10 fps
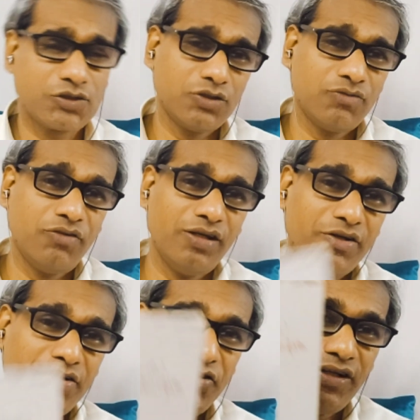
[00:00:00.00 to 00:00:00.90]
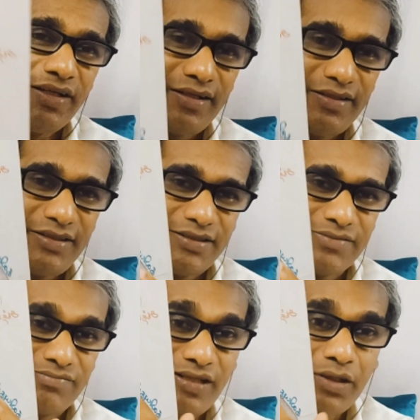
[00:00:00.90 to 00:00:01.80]
So we are doing it
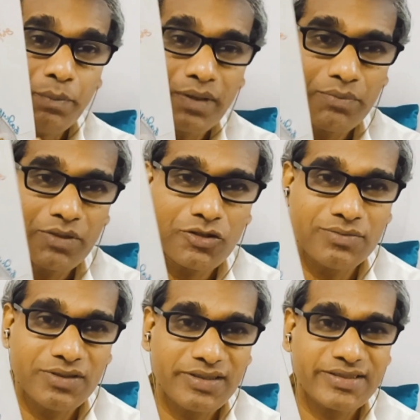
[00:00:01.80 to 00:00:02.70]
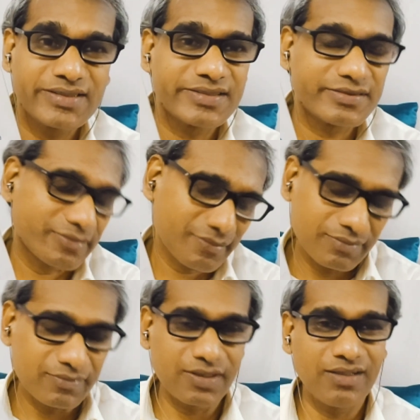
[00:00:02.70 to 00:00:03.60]
in Brahma Kumaris.
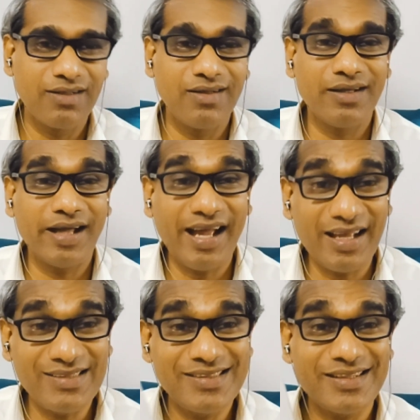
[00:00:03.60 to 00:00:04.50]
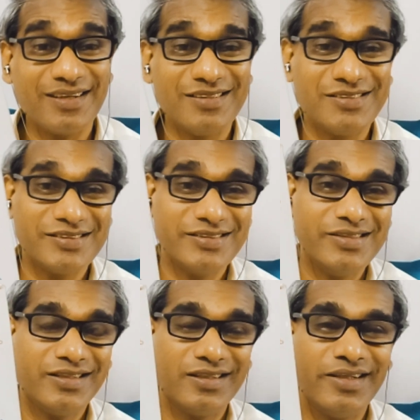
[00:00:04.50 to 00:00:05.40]
As a
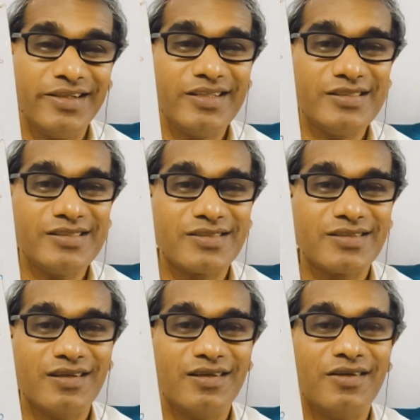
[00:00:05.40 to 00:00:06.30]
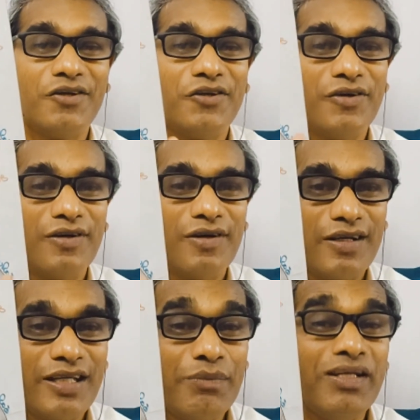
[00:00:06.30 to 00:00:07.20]
result, it is
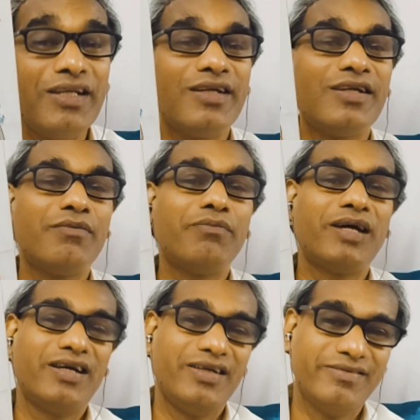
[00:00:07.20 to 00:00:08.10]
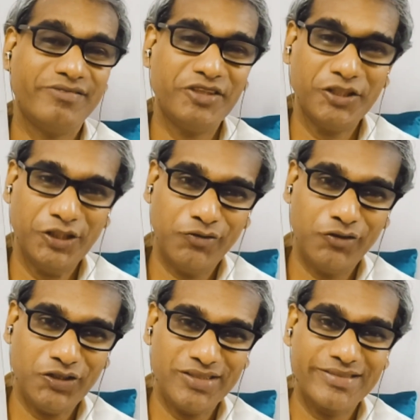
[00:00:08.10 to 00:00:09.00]
imitated by
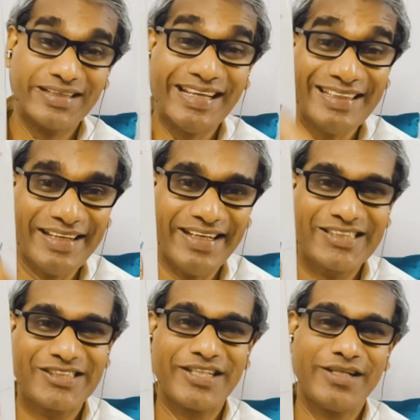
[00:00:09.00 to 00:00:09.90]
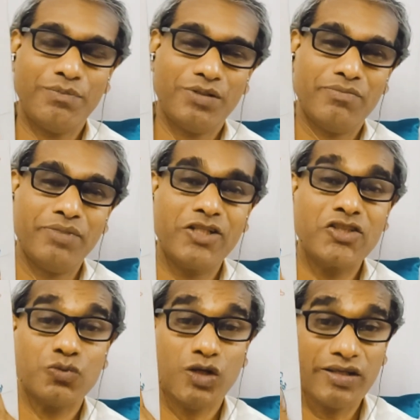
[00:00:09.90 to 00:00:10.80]
devotees in the next kalpa,
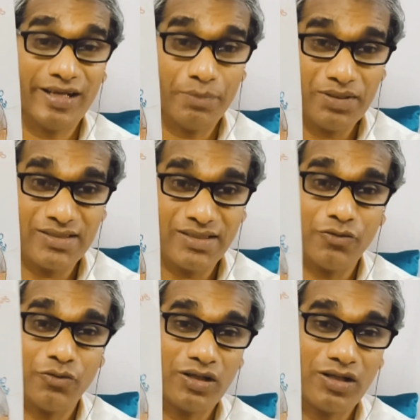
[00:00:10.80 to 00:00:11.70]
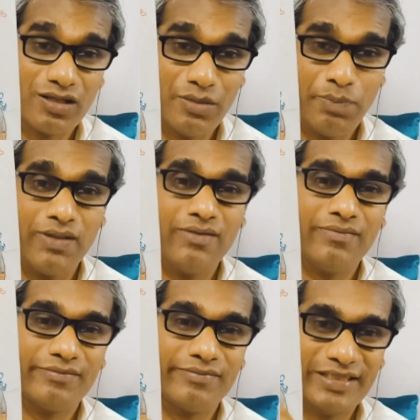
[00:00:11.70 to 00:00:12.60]
because what happens in one
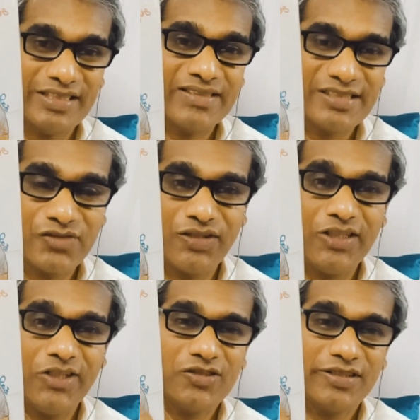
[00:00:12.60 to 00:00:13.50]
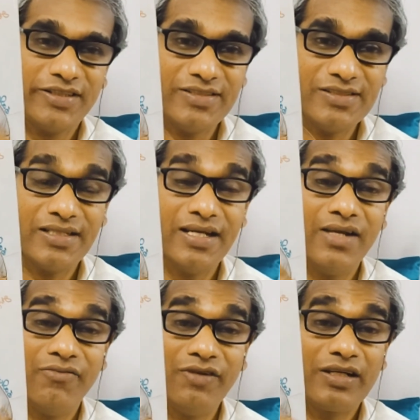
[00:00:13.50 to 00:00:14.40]
kalpa, that is this 5000 years,
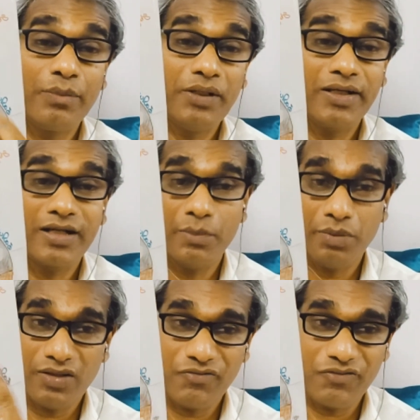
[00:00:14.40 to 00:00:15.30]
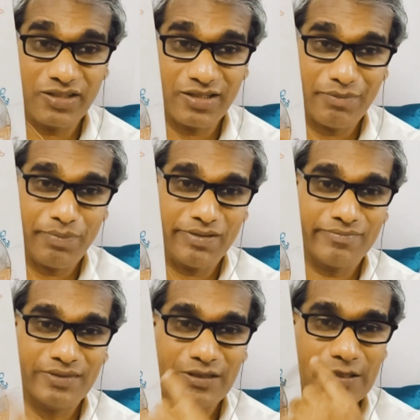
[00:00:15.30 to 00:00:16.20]
will repeat kalpa after kalpa.
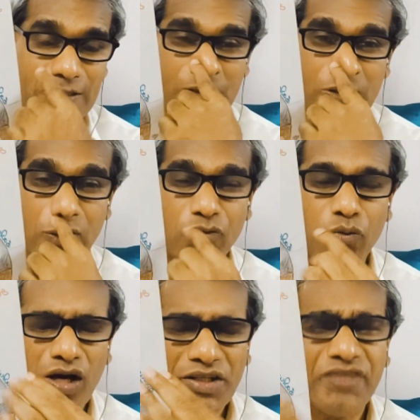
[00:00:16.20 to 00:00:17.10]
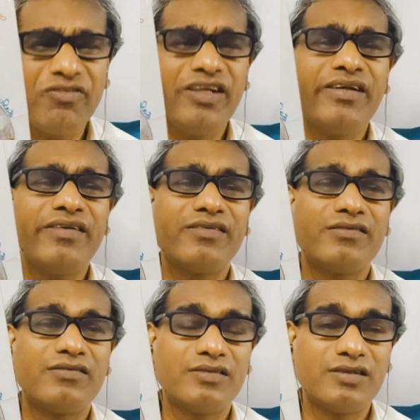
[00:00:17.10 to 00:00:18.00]
So whatever
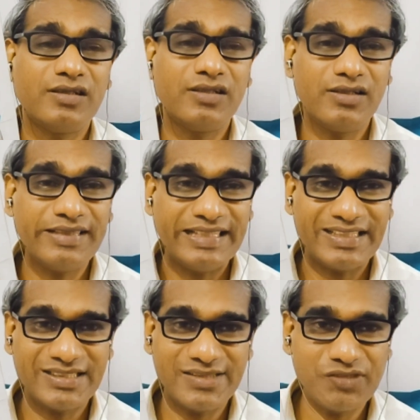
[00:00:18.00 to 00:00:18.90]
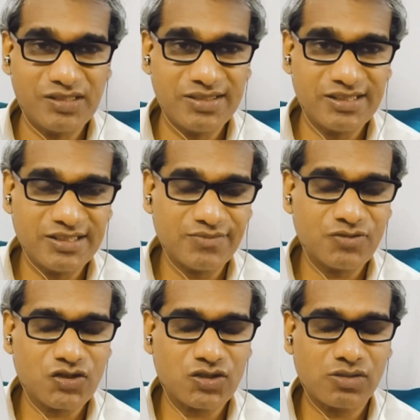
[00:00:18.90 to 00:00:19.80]
the customs and
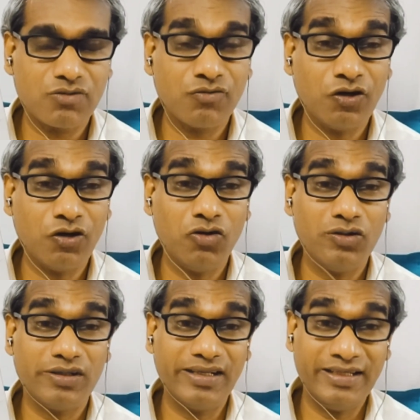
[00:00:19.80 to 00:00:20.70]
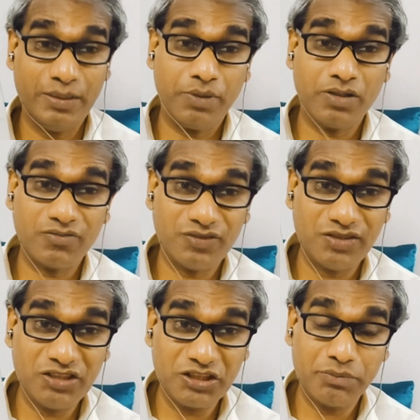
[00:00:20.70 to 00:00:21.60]
systems followed in the path of
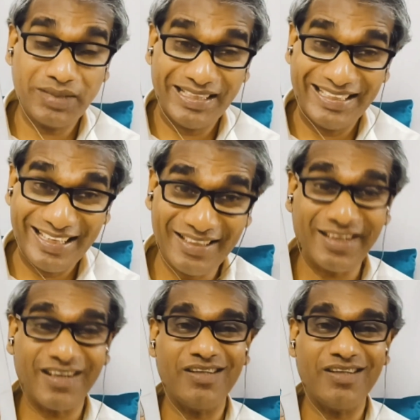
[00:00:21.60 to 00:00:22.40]
division by any